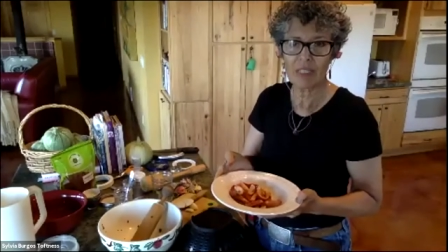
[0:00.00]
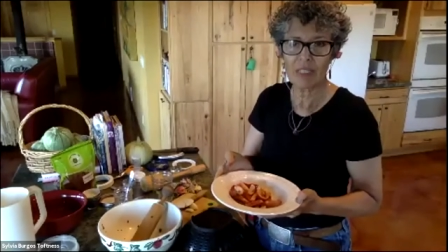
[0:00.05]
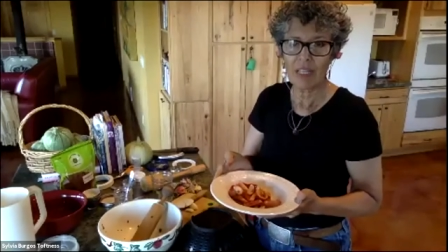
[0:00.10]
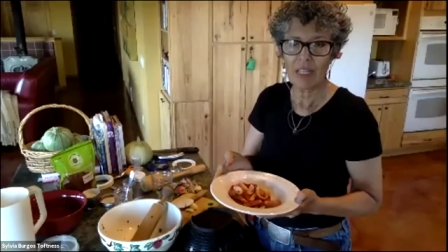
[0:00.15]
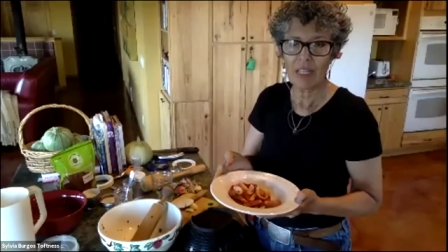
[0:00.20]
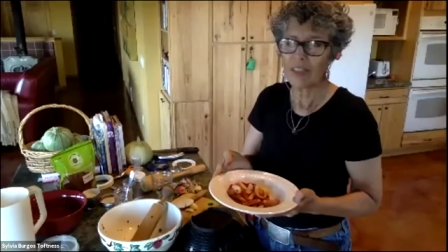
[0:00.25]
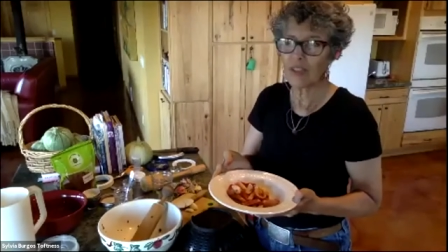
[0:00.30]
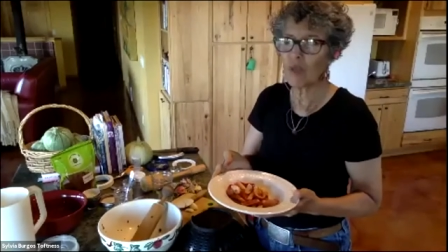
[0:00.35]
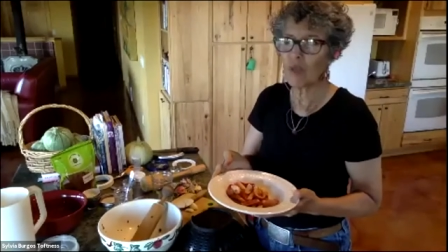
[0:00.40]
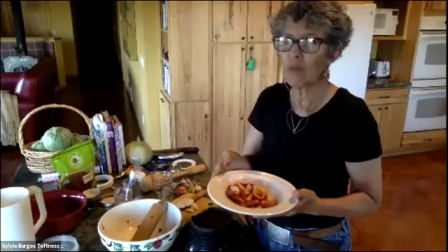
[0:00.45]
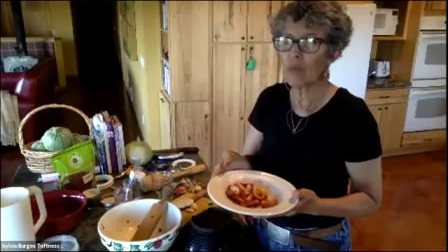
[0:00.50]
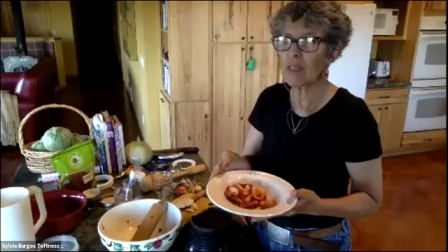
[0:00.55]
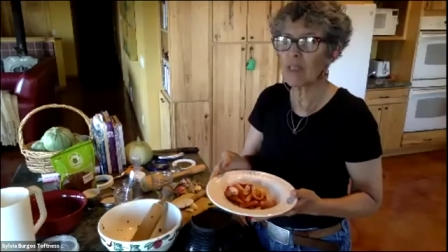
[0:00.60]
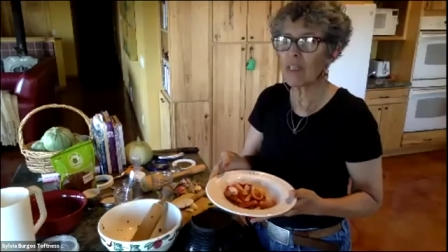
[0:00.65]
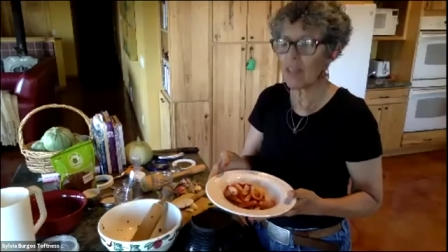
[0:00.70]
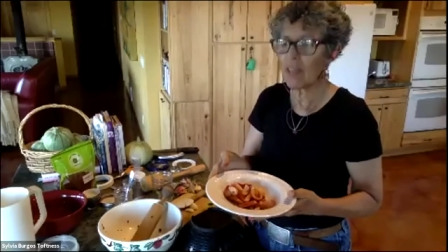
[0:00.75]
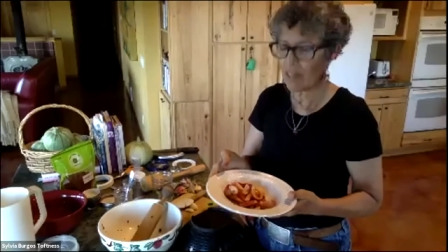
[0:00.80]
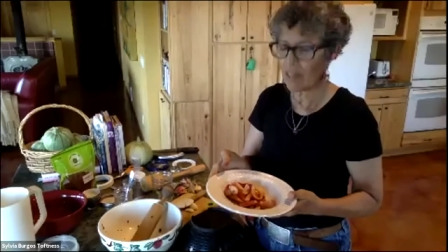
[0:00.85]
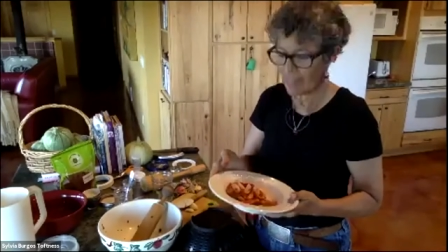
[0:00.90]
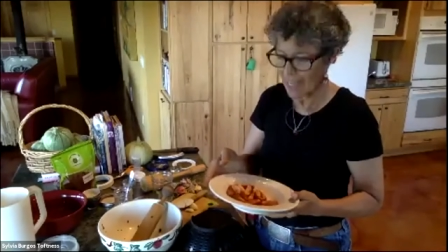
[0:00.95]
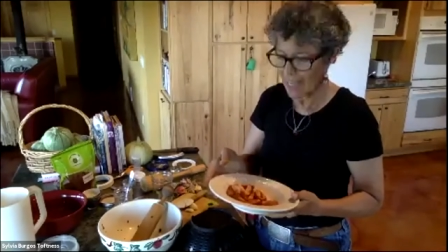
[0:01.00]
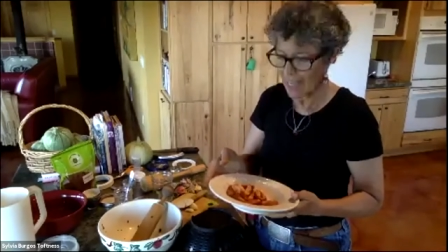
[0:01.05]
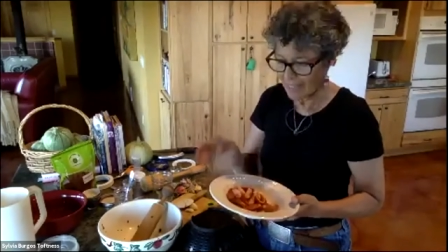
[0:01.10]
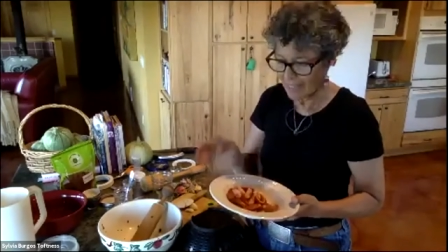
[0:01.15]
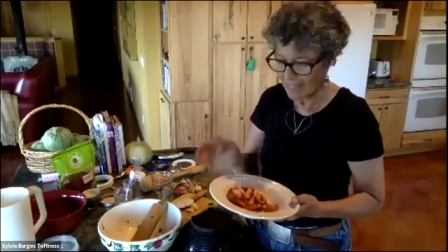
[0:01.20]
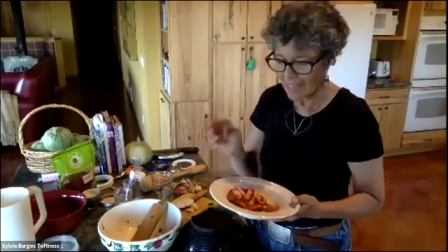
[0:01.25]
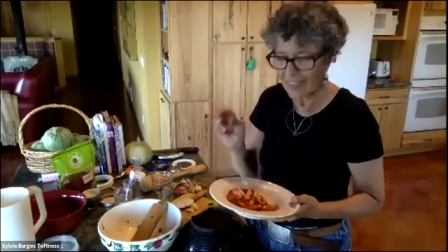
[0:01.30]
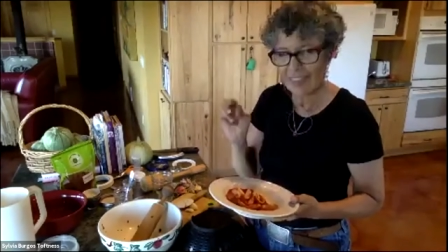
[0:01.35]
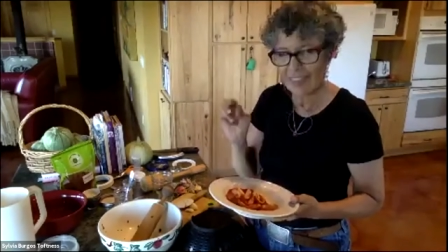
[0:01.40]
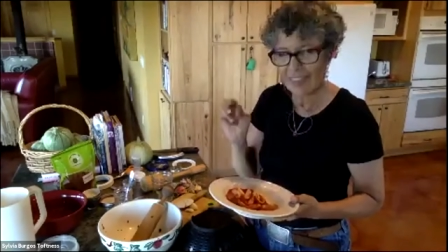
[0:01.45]
This would be, again,
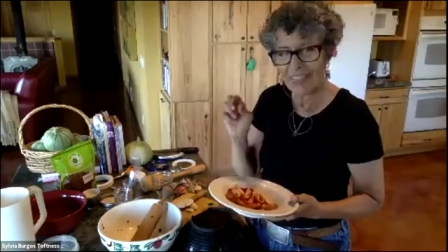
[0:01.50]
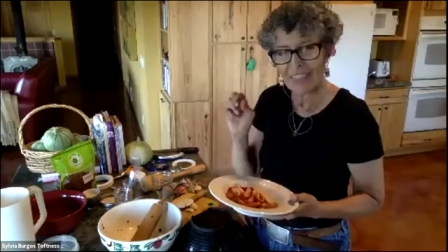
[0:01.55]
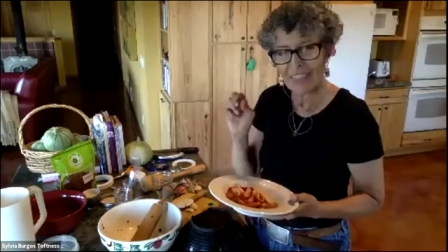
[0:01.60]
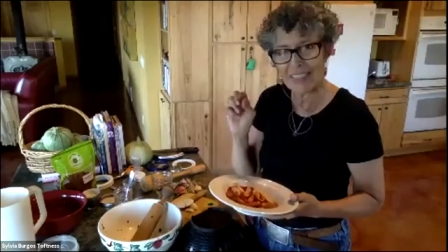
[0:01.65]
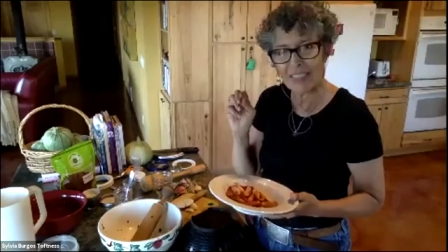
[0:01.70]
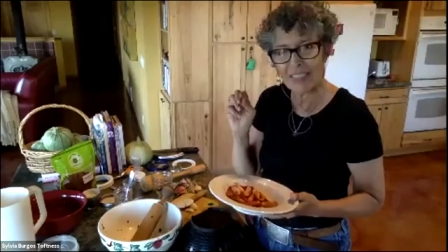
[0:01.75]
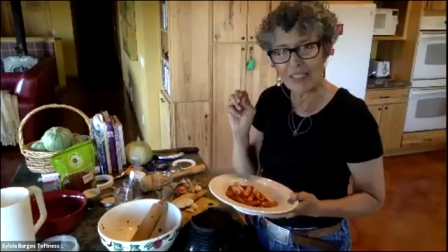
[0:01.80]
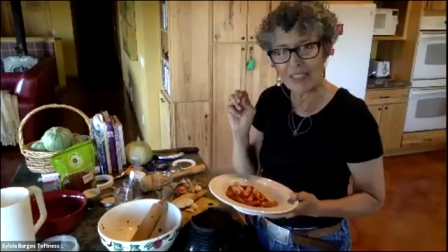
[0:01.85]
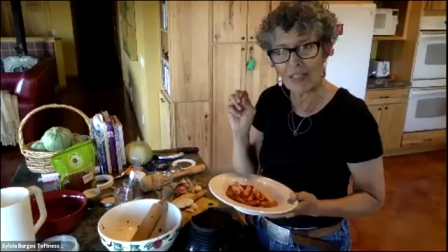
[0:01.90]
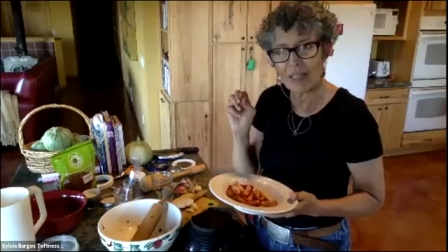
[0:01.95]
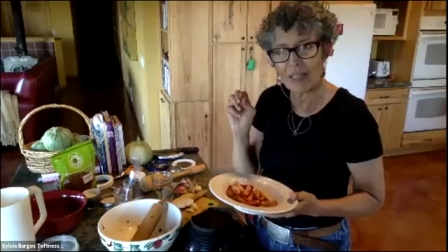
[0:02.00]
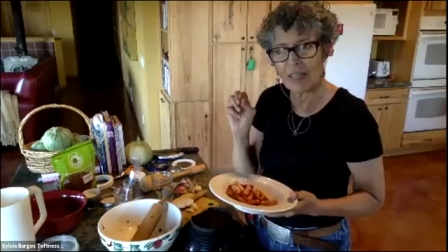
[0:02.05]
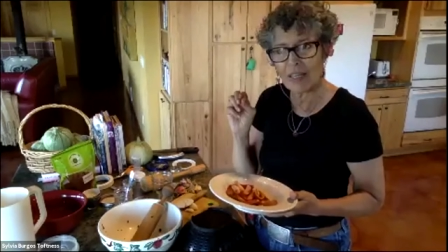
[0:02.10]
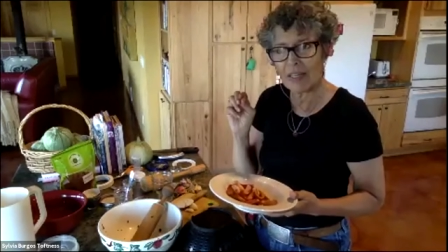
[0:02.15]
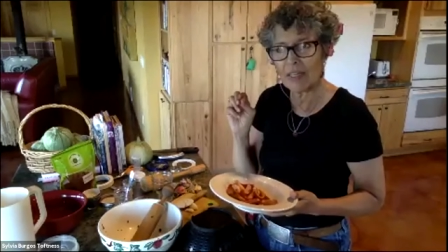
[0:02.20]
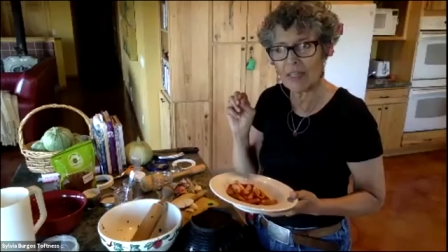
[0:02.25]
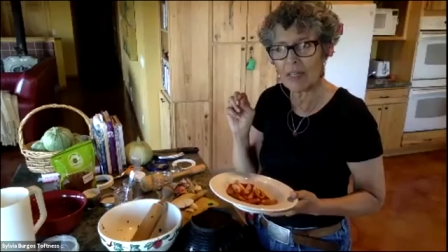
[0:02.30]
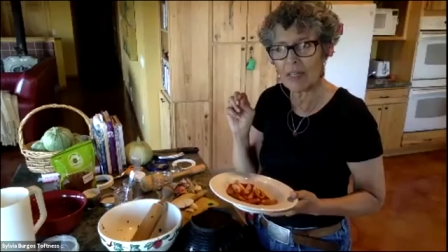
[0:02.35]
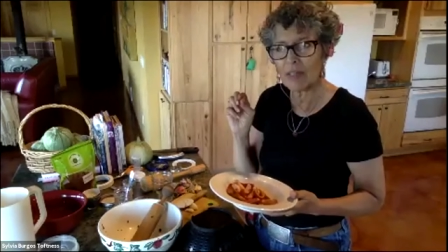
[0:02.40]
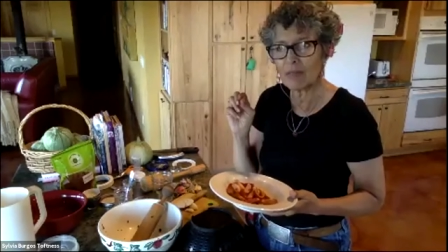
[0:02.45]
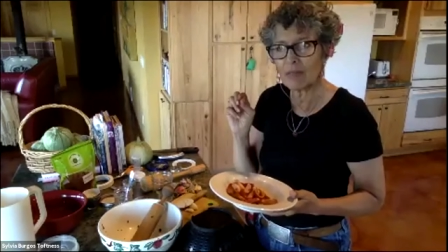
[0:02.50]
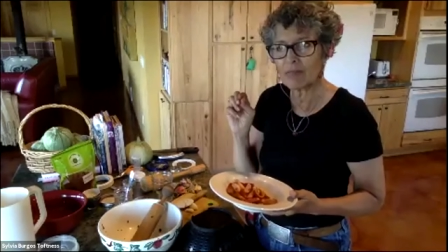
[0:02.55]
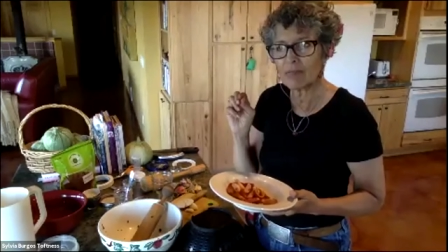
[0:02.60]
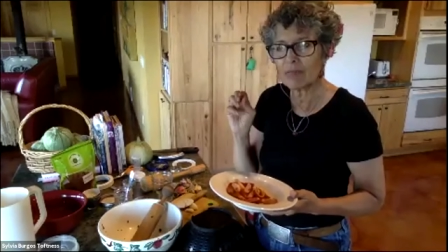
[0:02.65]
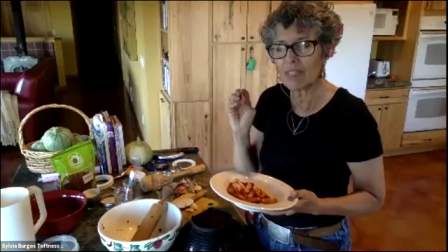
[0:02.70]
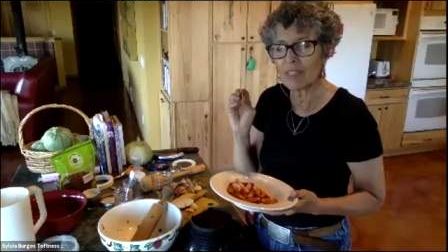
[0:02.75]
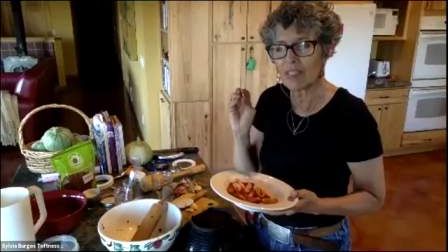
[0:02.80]
it's a